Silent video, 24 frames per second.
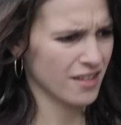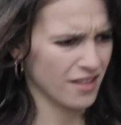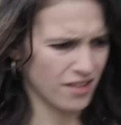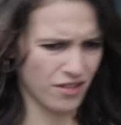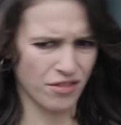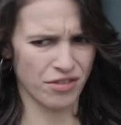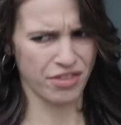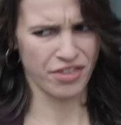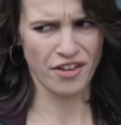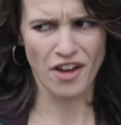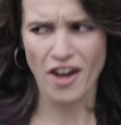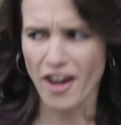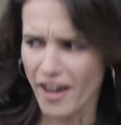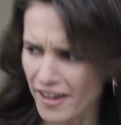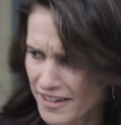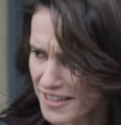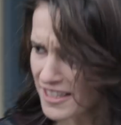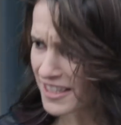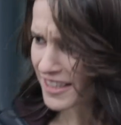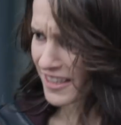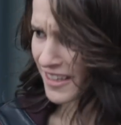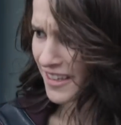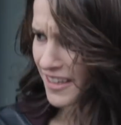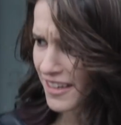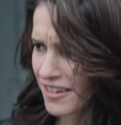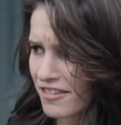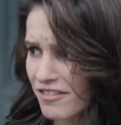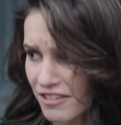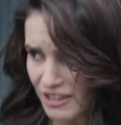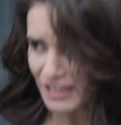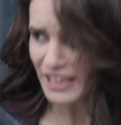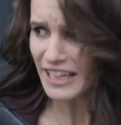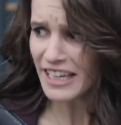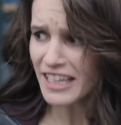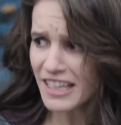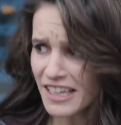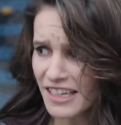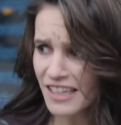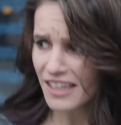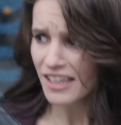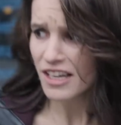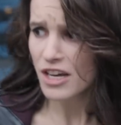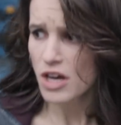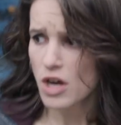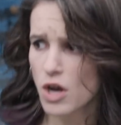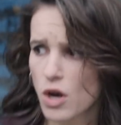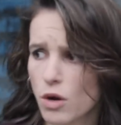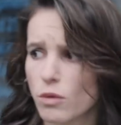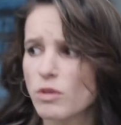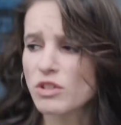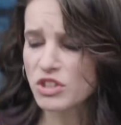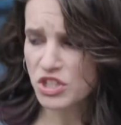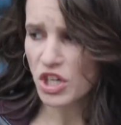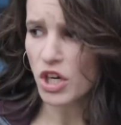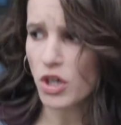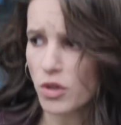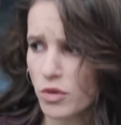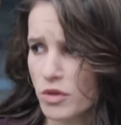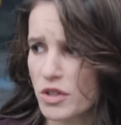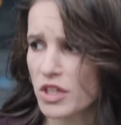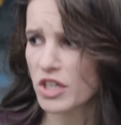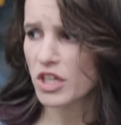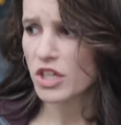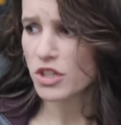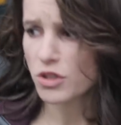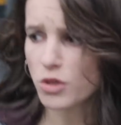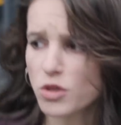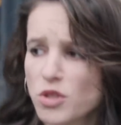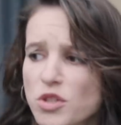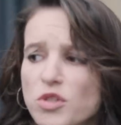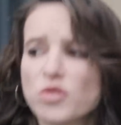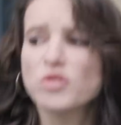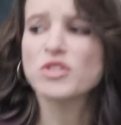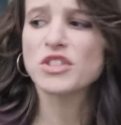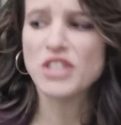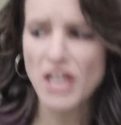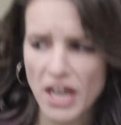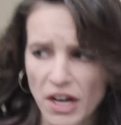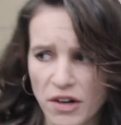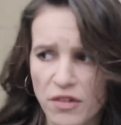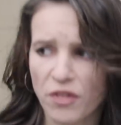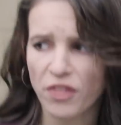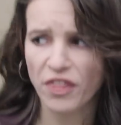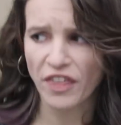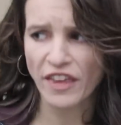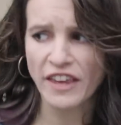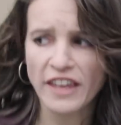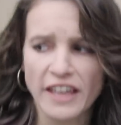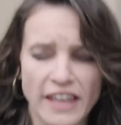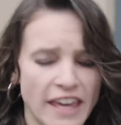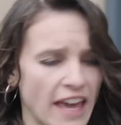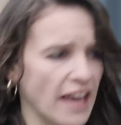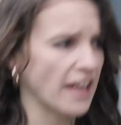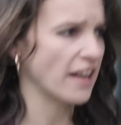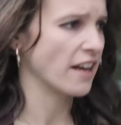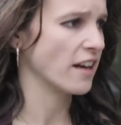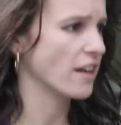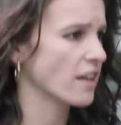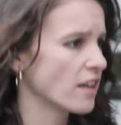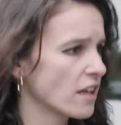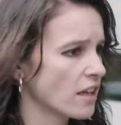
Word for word: You thought? Really? Well, don't. Don't you dare think again